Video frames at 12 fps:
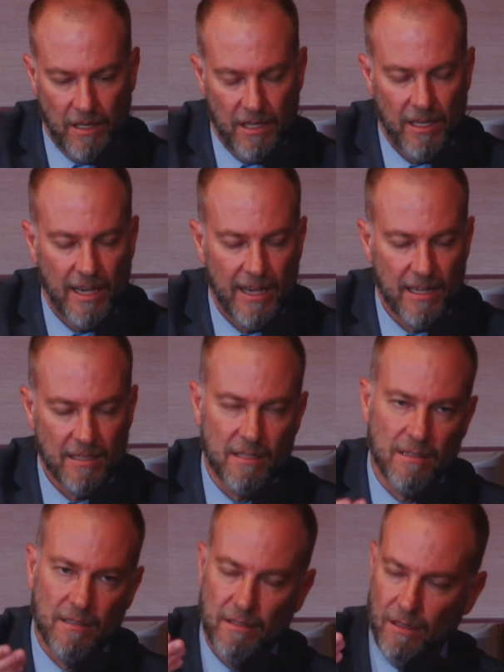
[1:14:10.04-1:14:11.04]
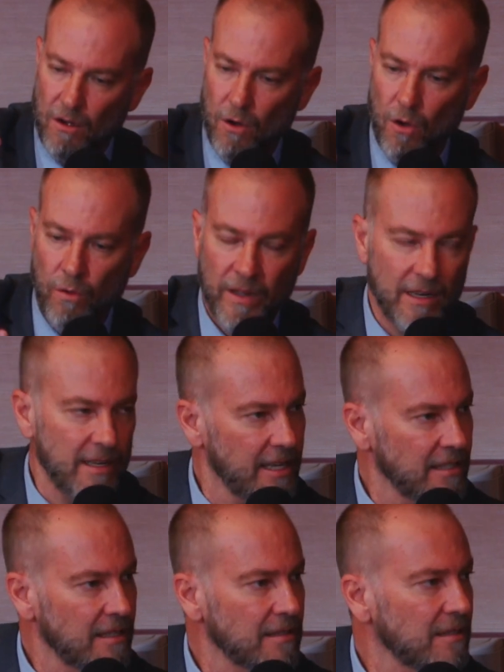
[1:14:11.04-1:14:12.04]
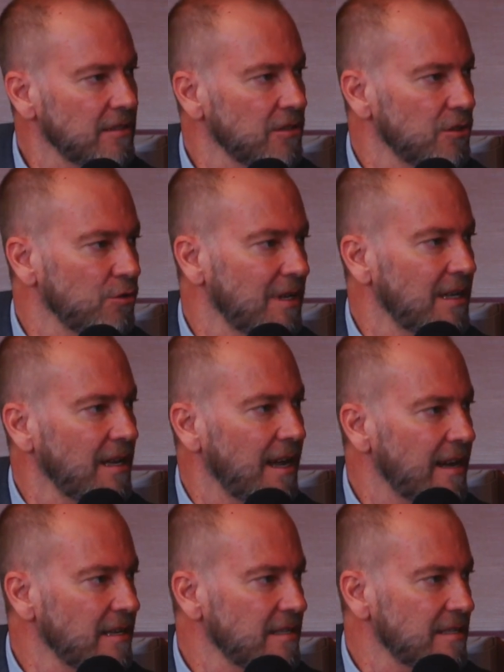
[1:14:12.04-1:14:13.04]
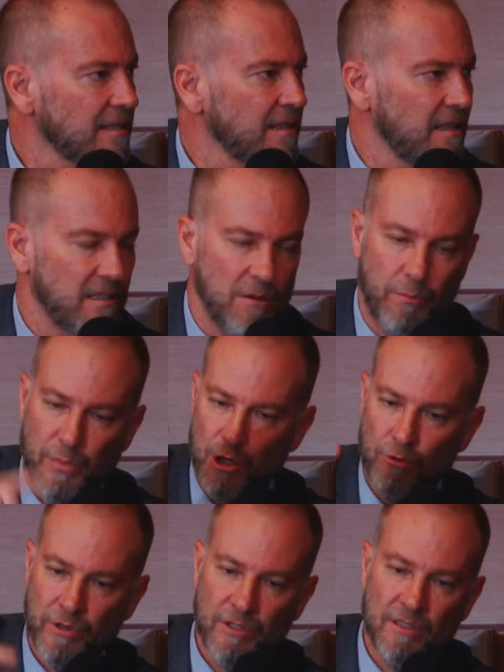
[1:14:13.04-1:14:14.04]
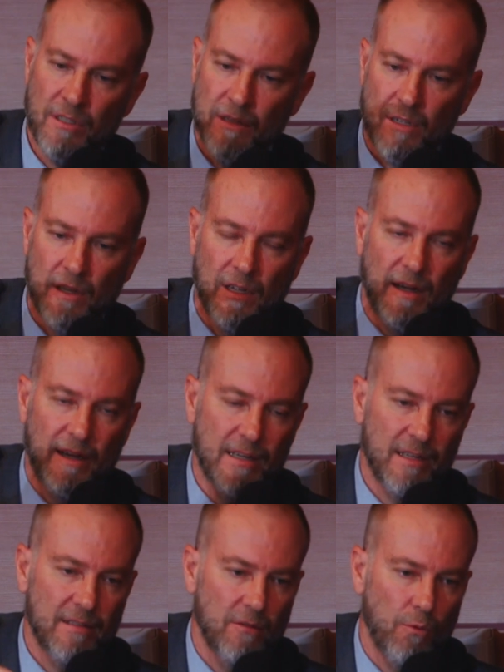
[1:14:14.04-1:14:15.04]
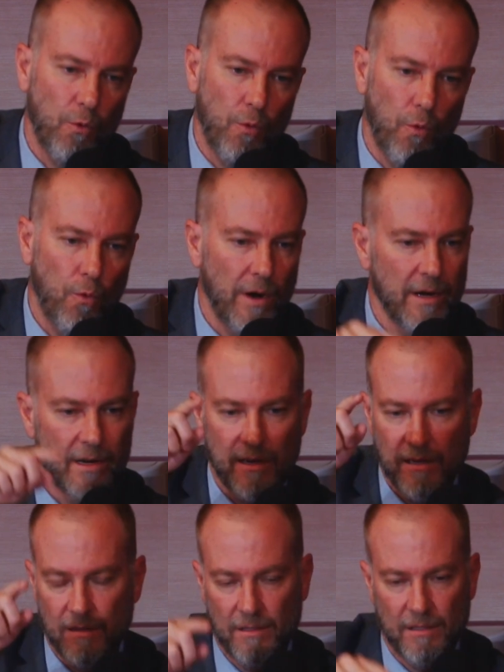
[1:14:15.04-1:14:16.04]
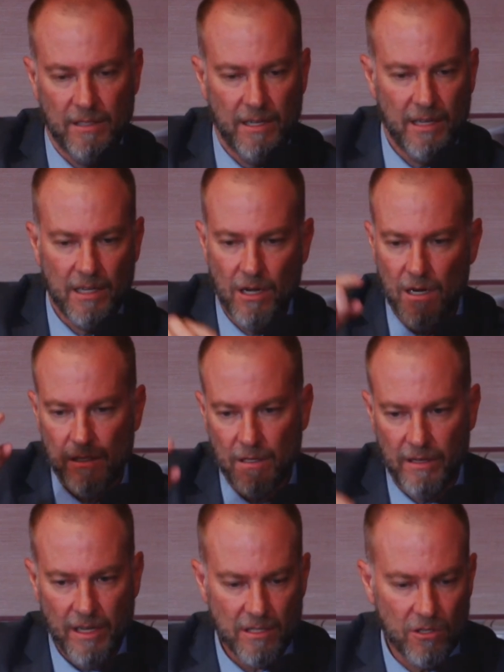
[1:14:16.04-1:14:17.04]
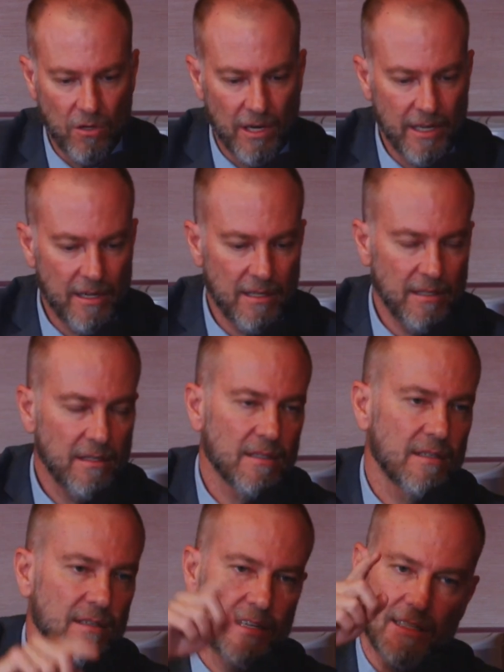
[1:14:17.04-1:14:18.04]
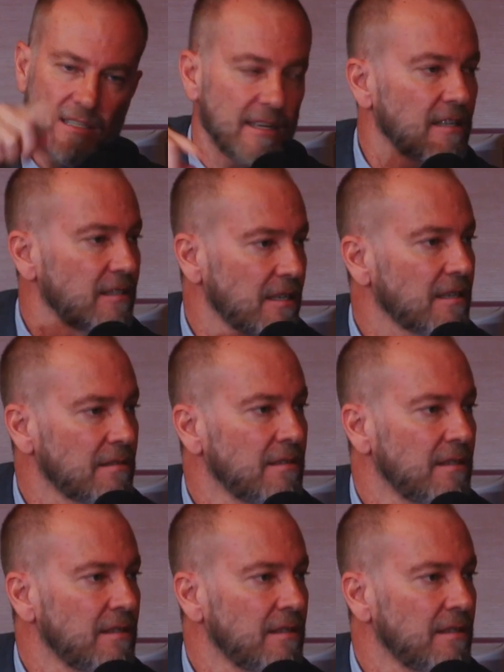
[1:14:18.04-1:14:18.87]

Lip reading: he has all the data to analyze the period and where they got insulin, etc.